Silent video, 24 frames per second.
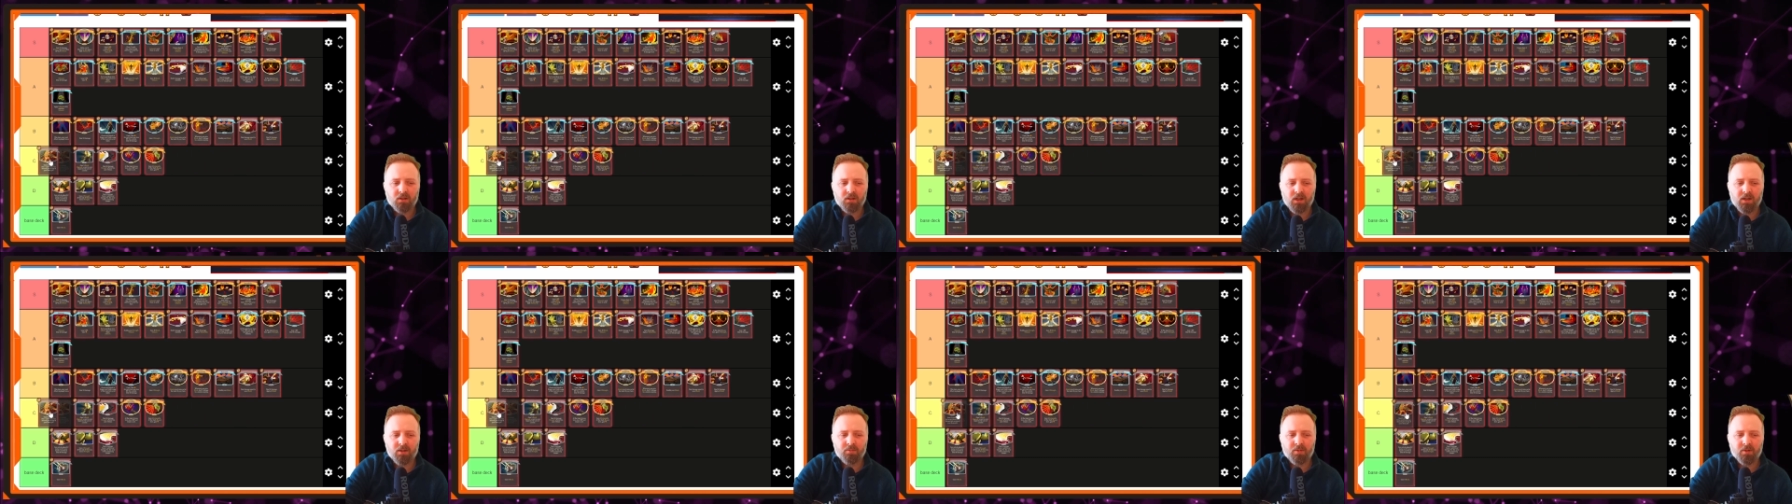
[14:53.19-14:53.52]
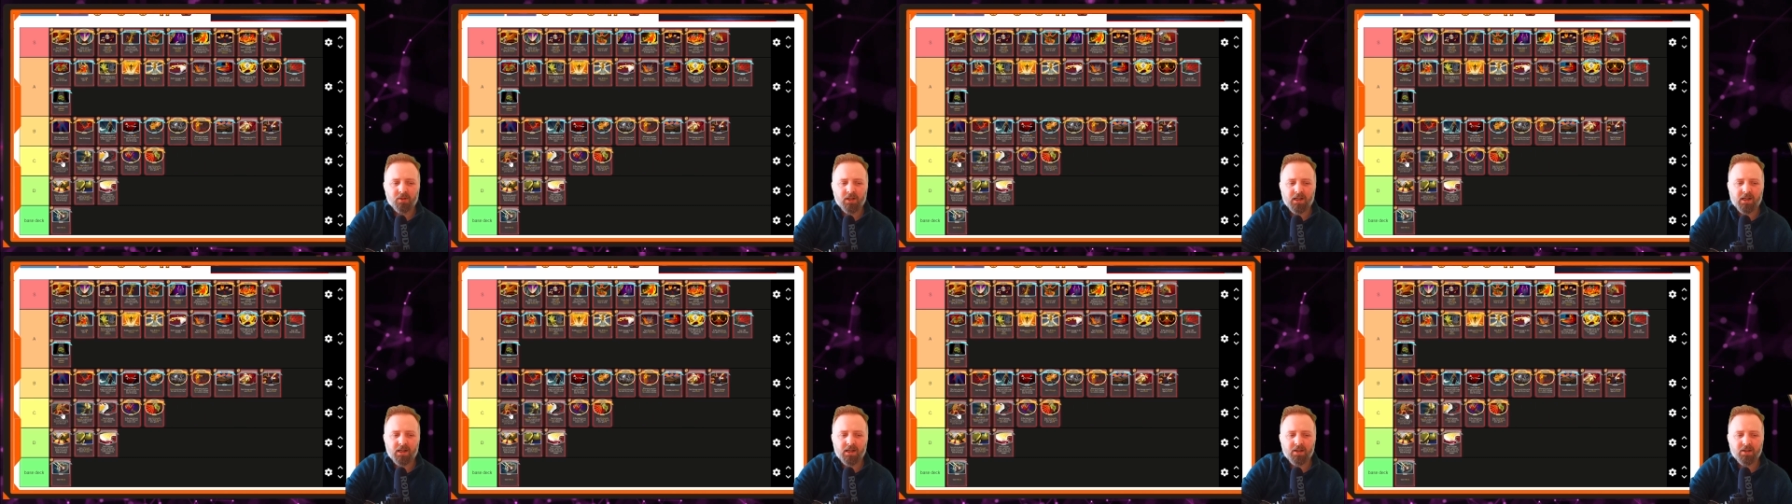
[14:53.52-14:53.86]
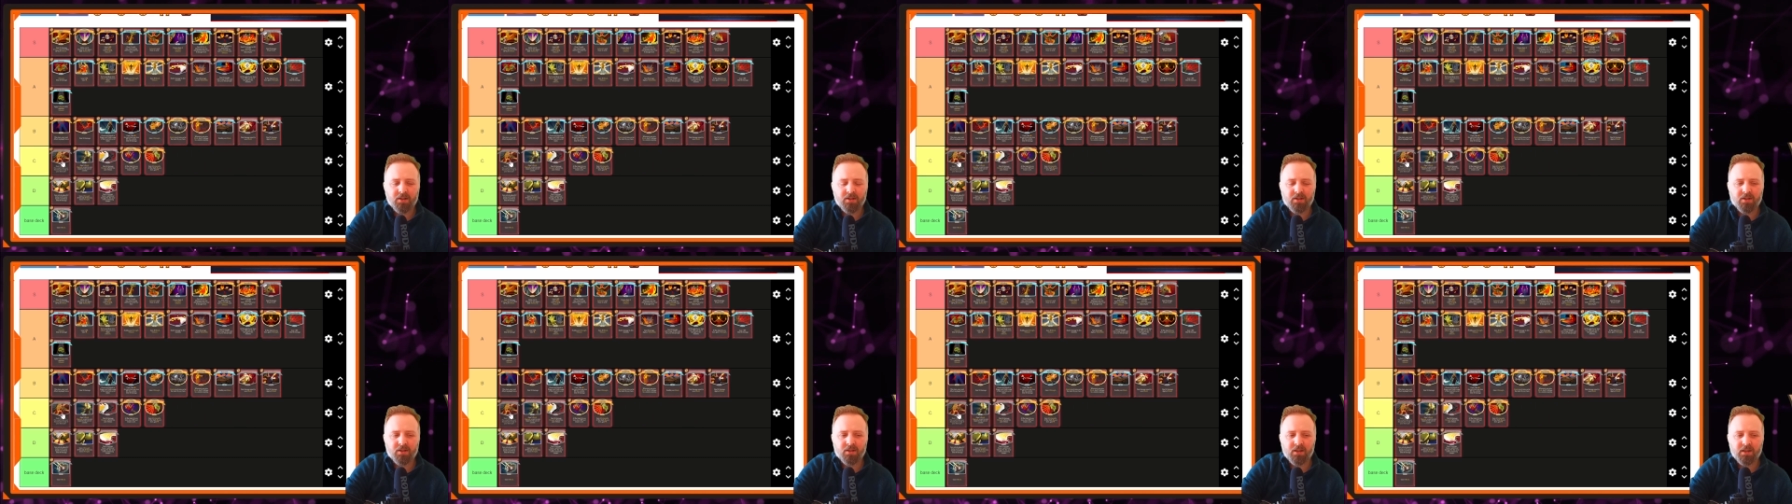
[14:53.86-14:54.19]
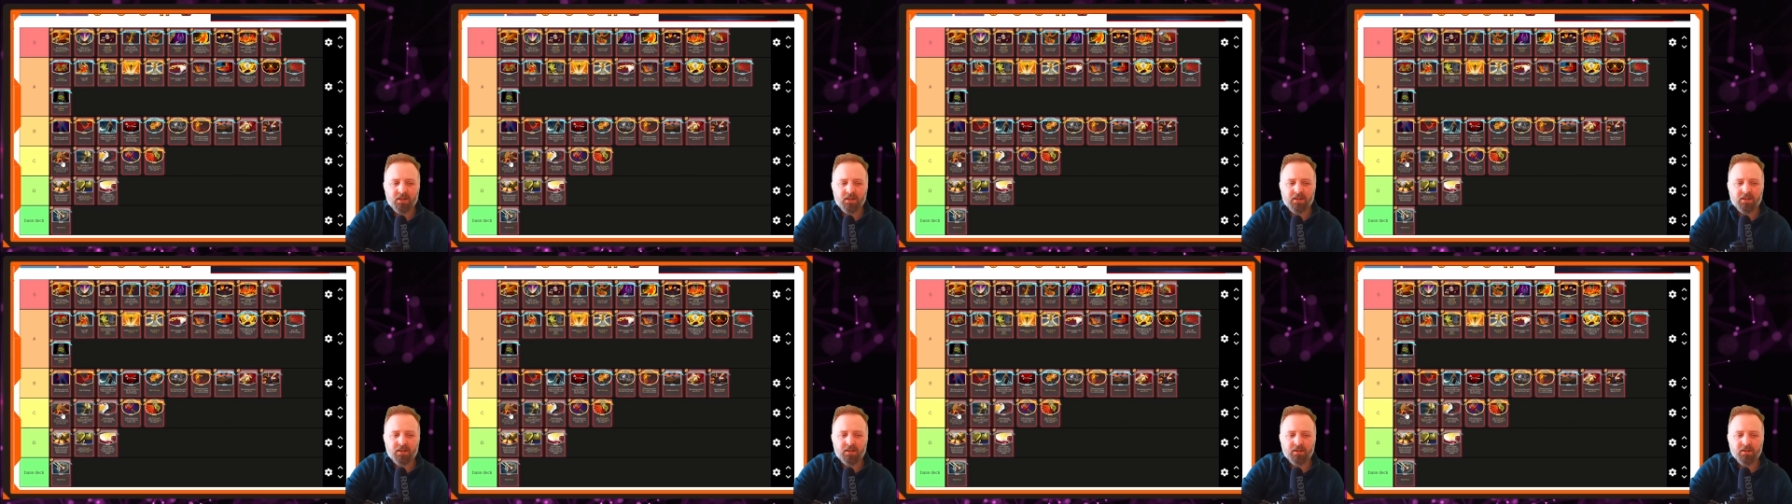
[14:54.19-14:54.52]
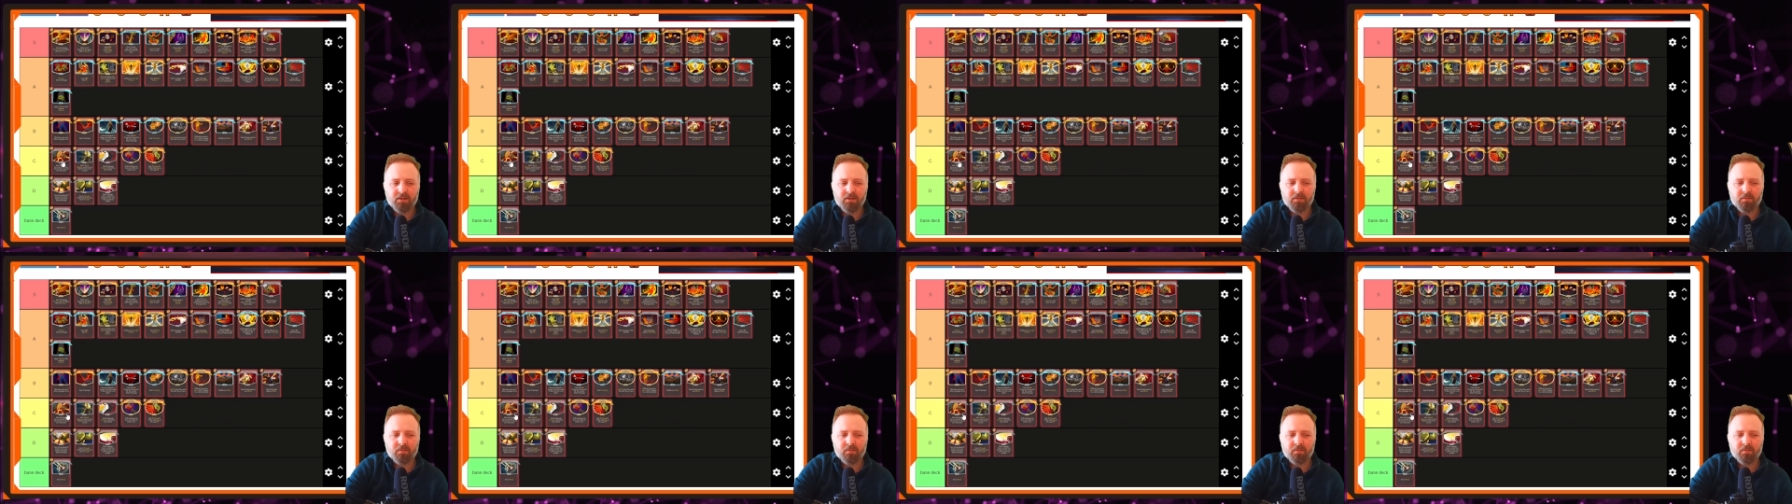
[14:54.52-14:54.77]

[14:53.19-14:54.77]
I put a high C tier.